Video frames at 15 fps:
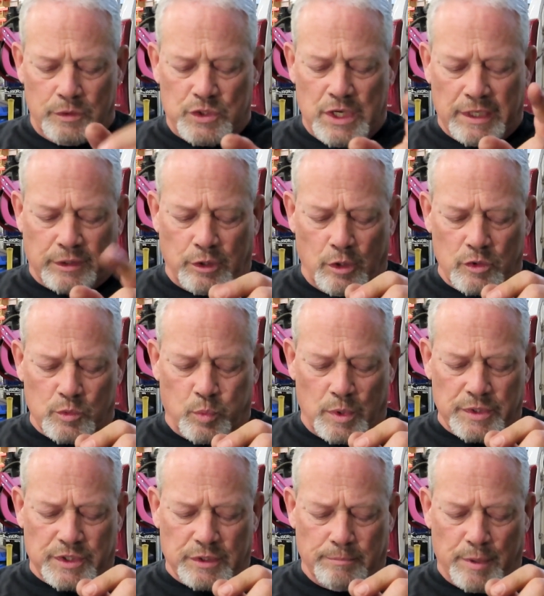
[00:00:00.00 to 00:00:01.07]
Check those
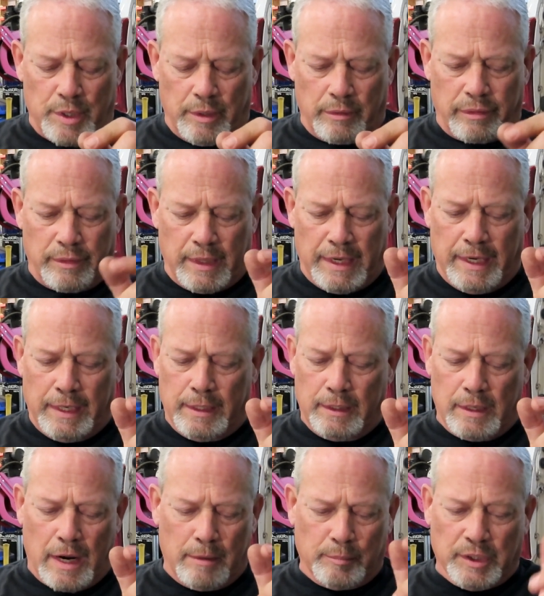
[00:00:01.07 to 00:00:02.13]
once a month.
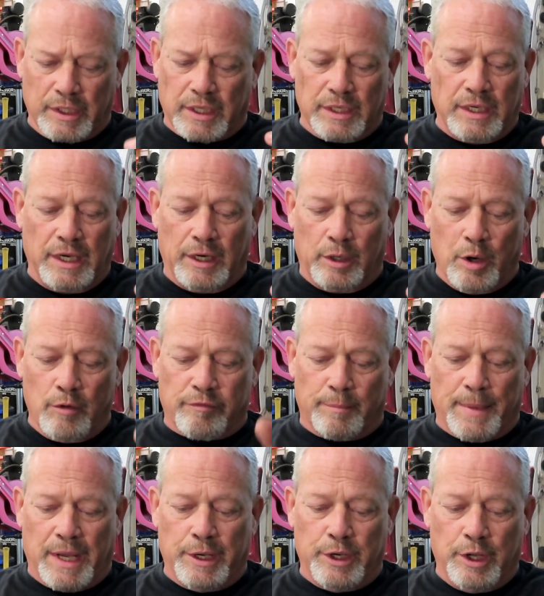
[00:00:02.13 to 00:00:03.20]
And I'm looking here over
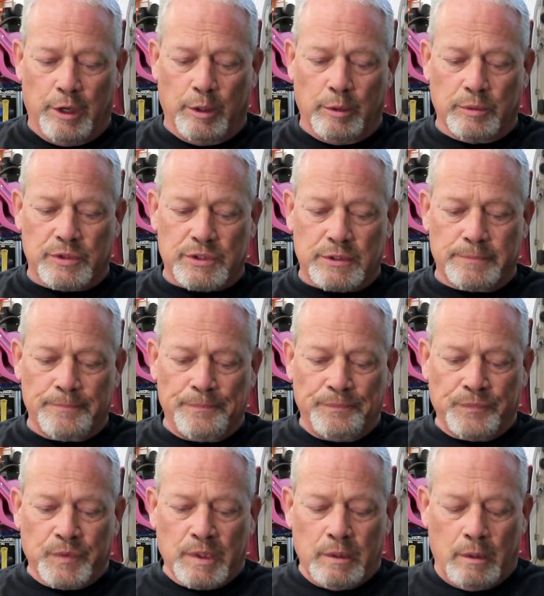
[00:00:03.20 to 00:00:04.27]
my notes.
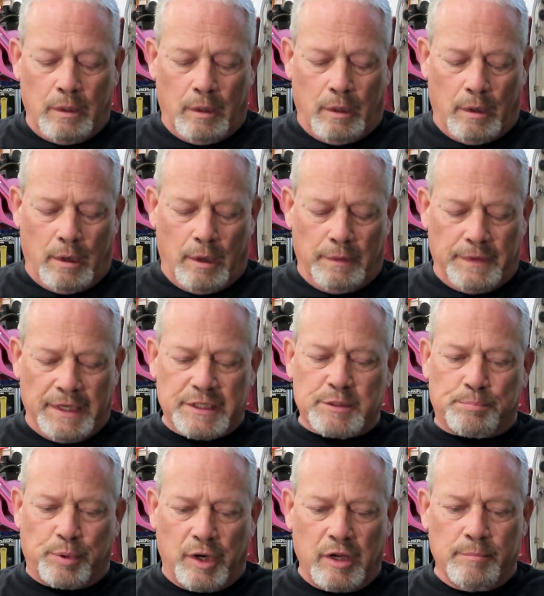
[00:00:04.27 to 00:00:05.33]
That's
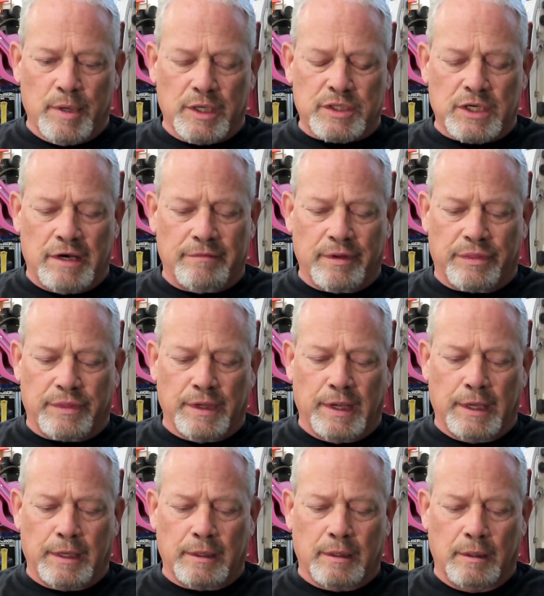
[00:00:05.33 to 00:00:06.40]
pretty much
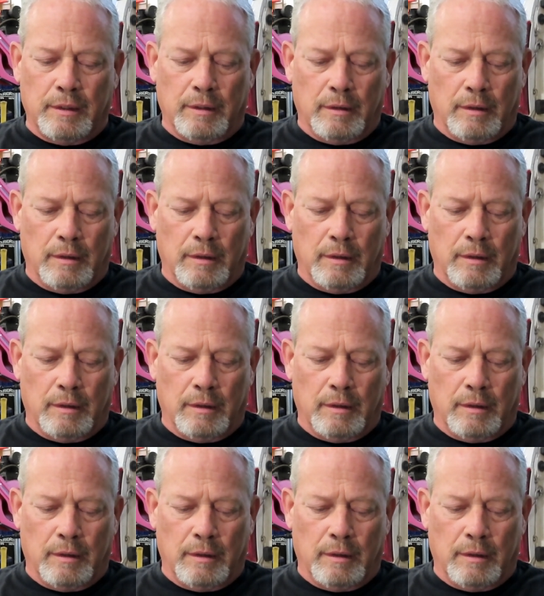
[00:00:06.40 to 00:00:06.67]
everything.